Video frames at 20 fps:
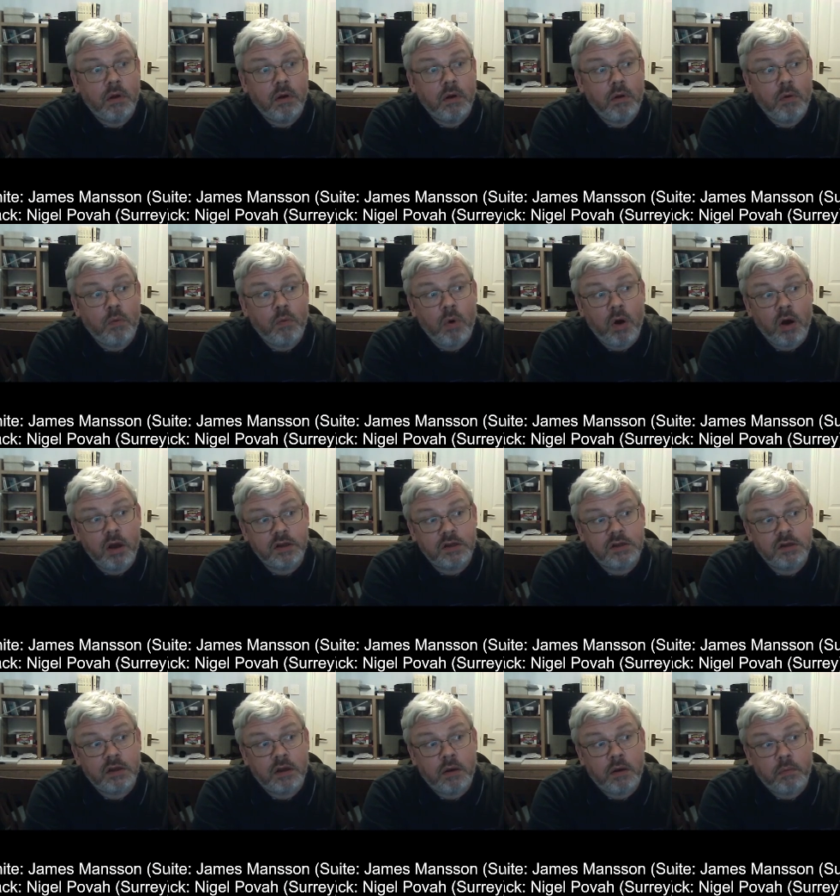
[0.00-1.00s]
White
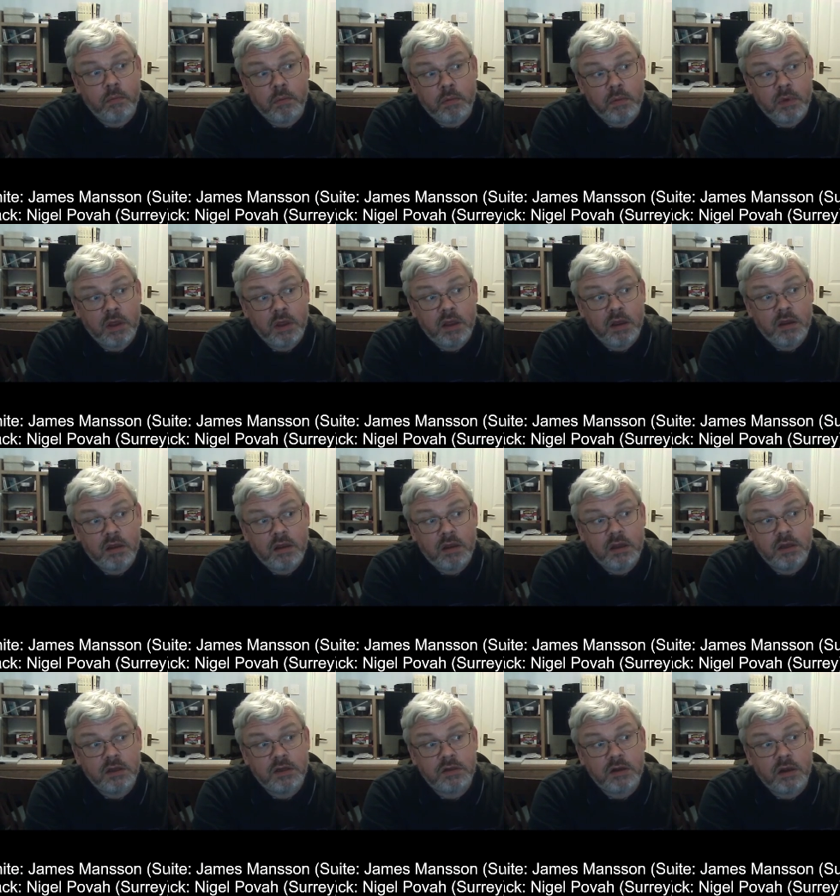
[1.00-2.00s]

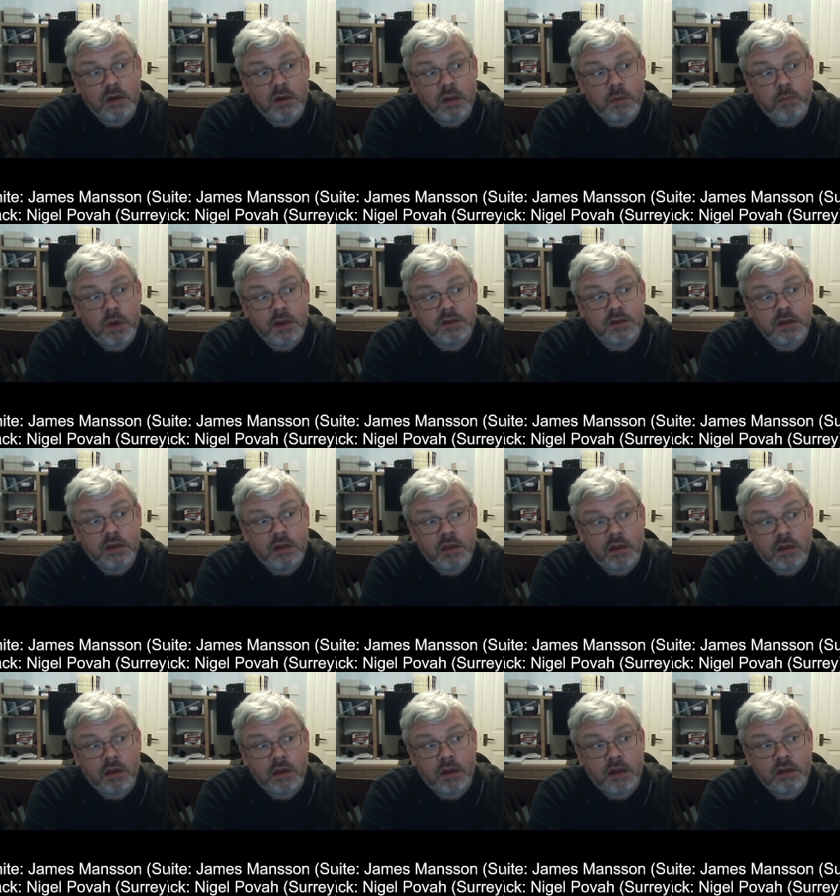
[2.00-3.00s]
is certainly better
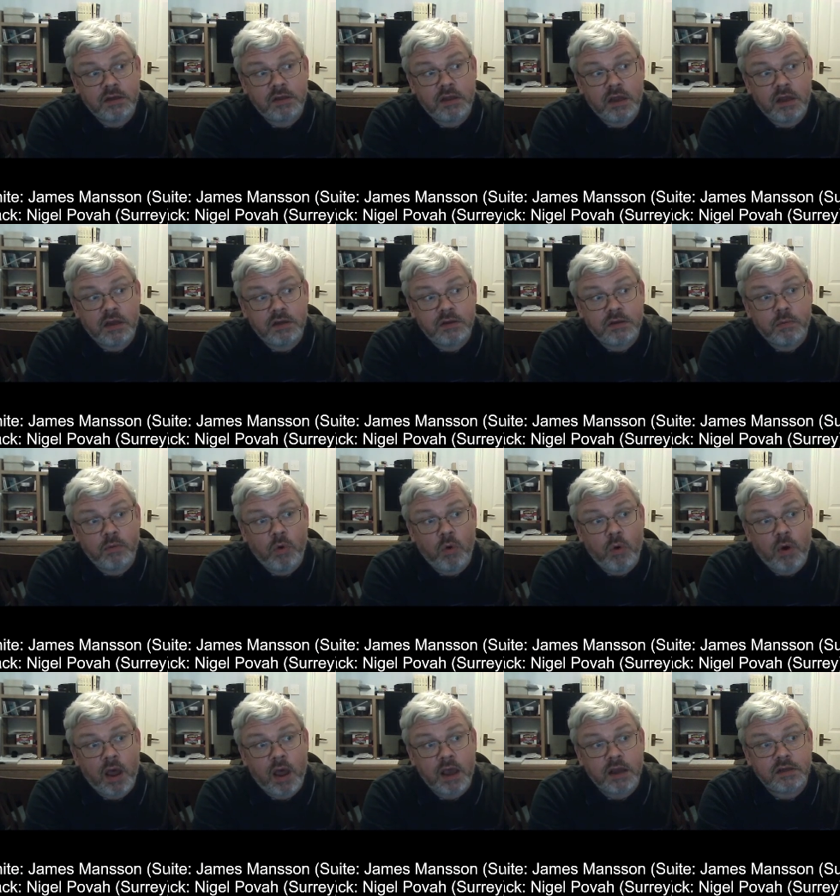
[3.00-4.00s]
here as he has the more
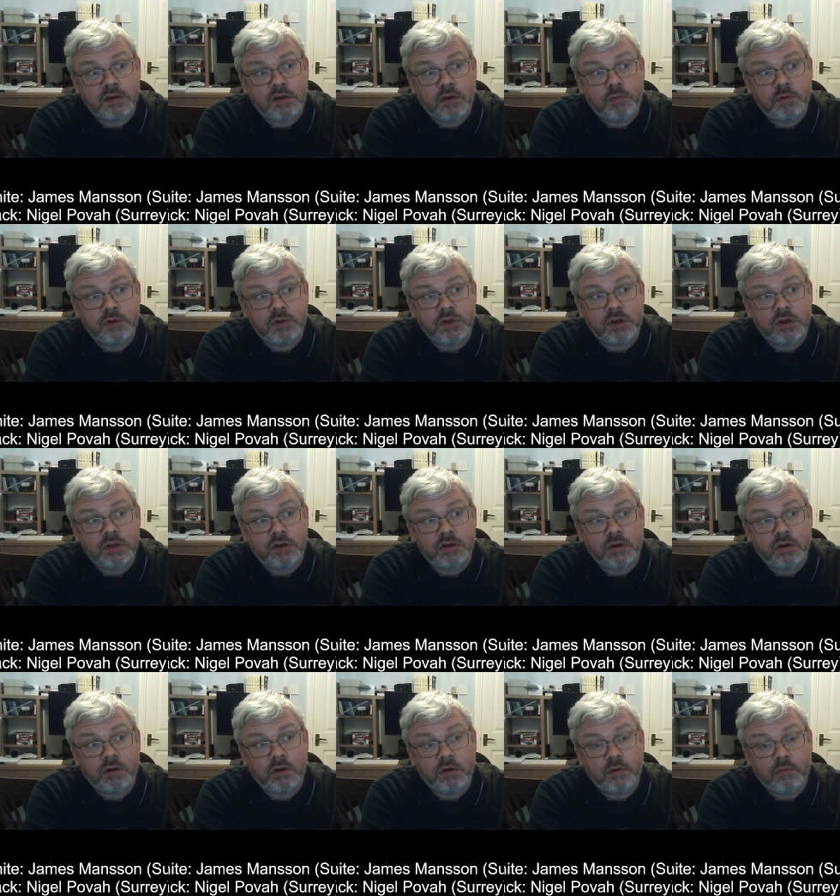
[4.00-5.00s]
active
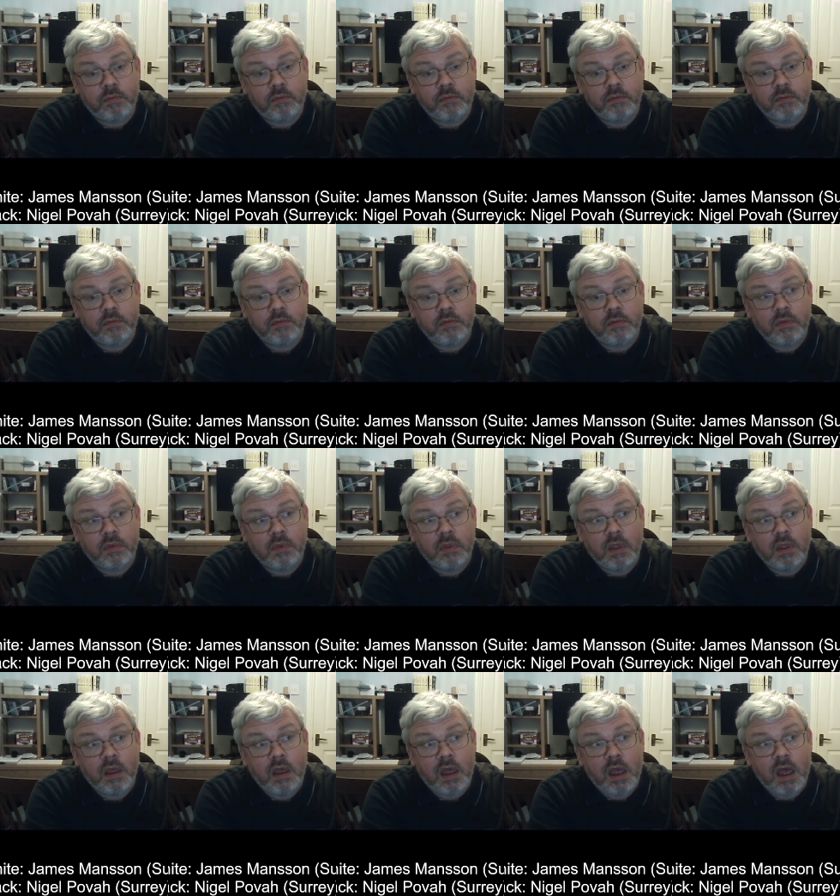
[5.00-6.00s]
position,
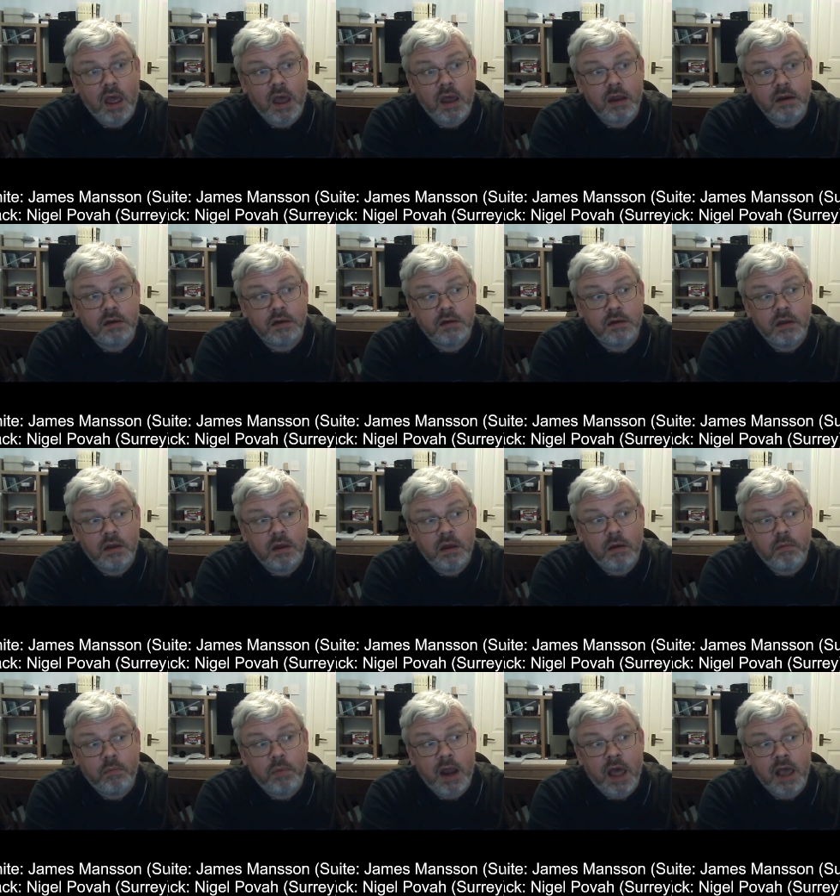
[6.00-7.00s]
and
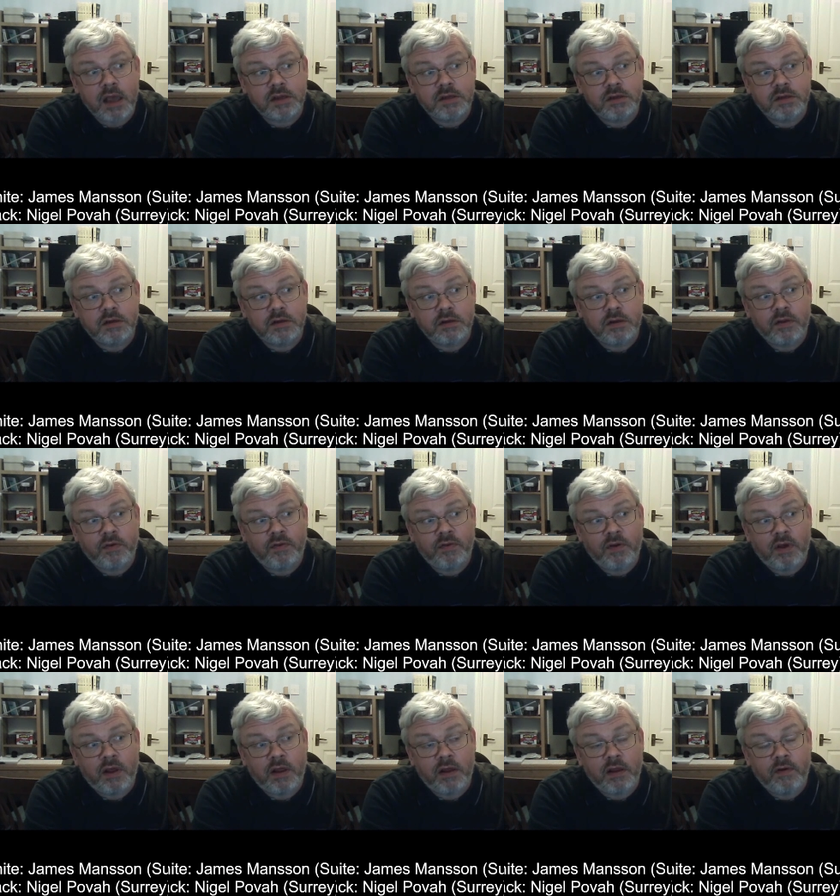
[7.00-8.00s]
black's
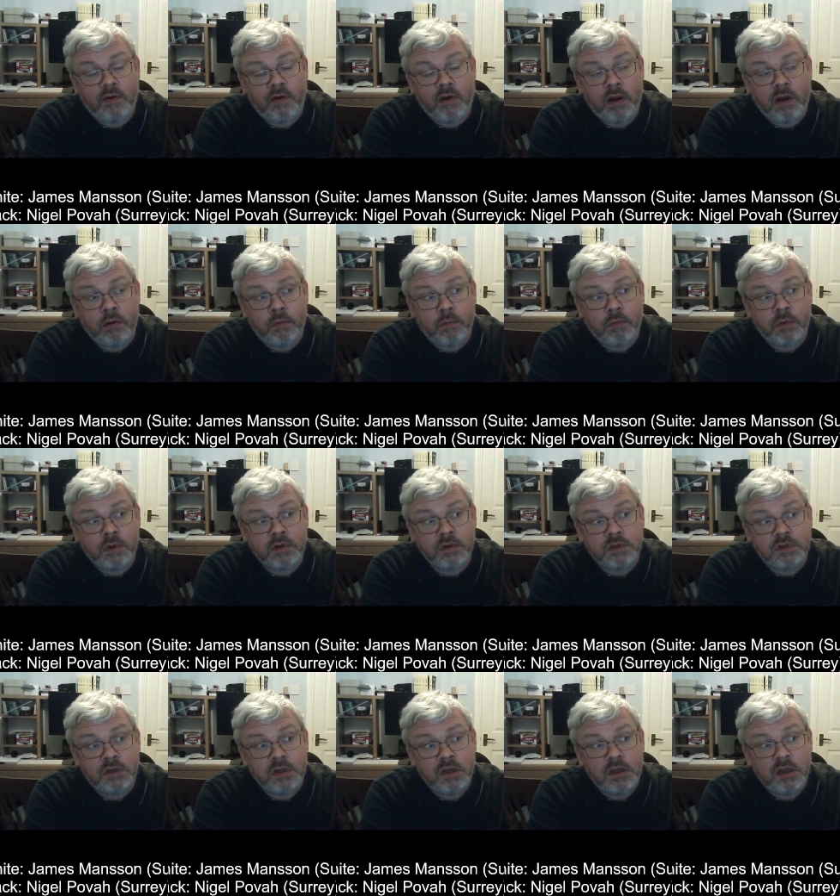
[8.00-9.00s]

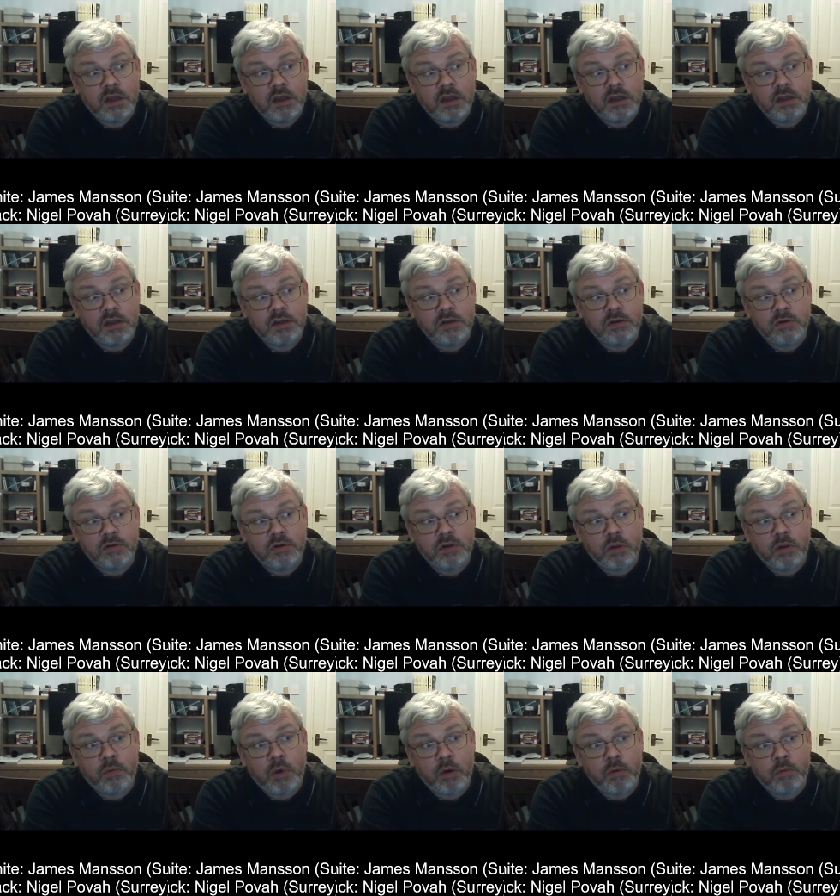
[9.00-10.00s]
development is not at the
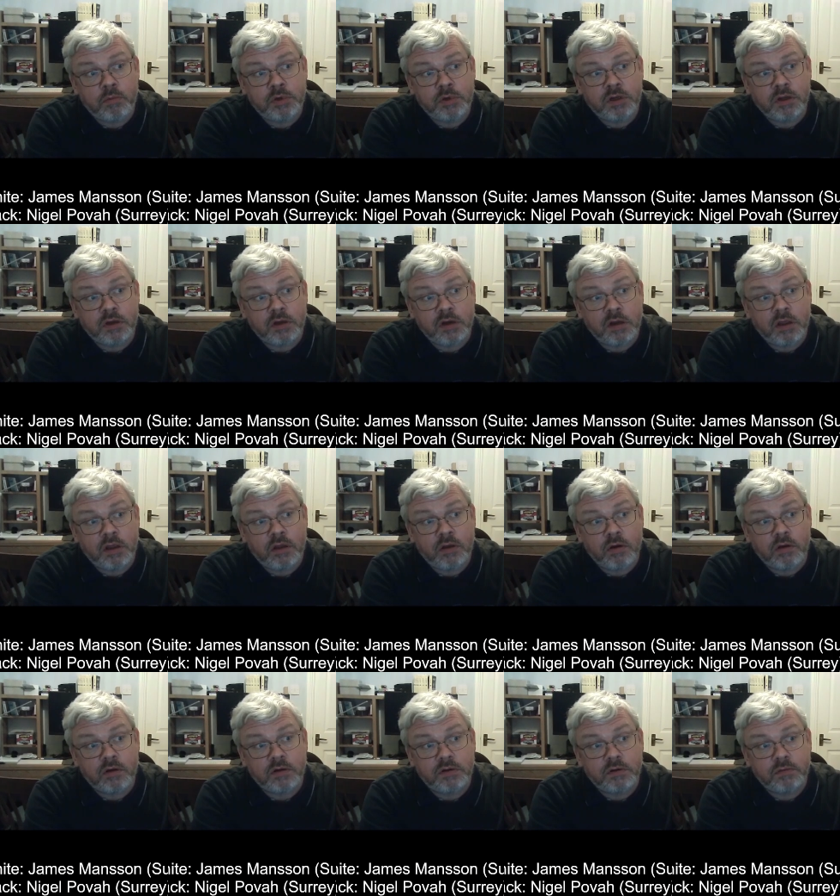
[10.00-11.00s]
moment particularly
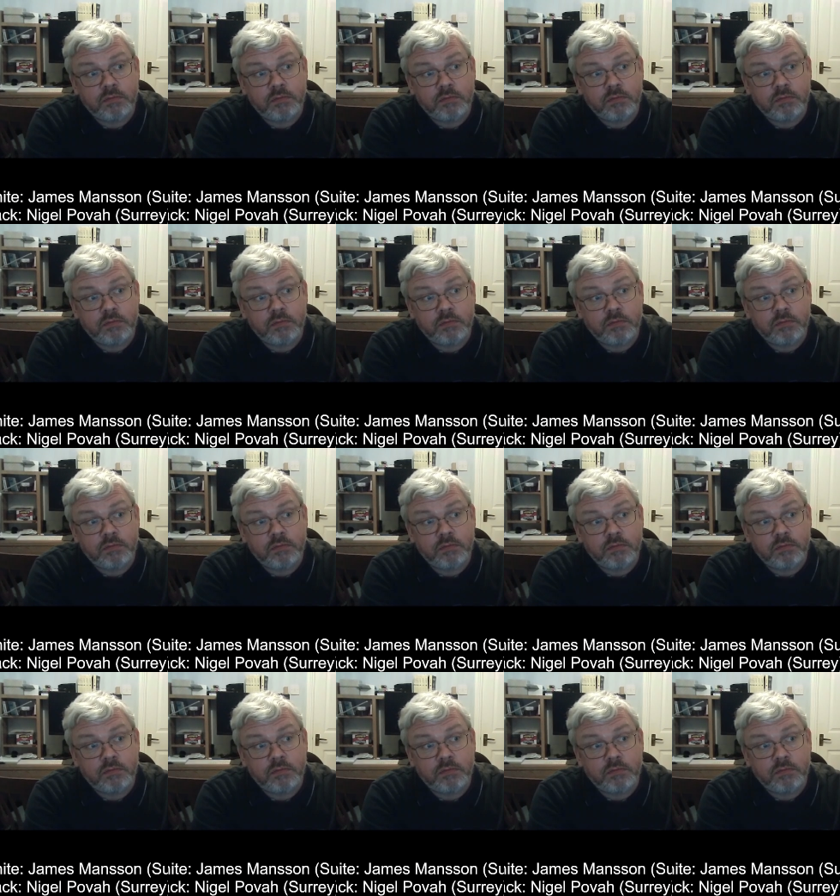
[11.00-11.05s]
good.